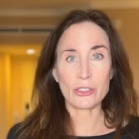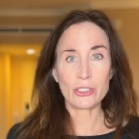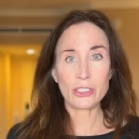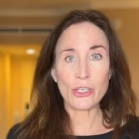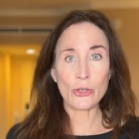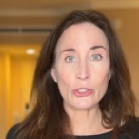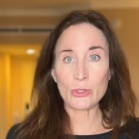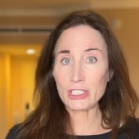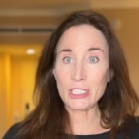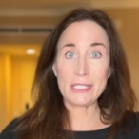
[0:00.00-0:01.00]
You know, you
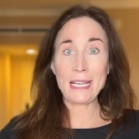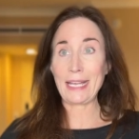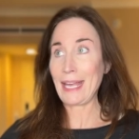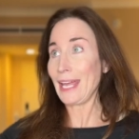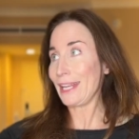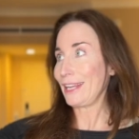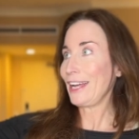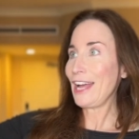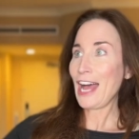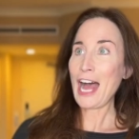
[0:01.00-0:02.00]
can just say, hey,
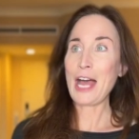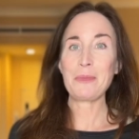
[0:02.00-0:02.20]
I'm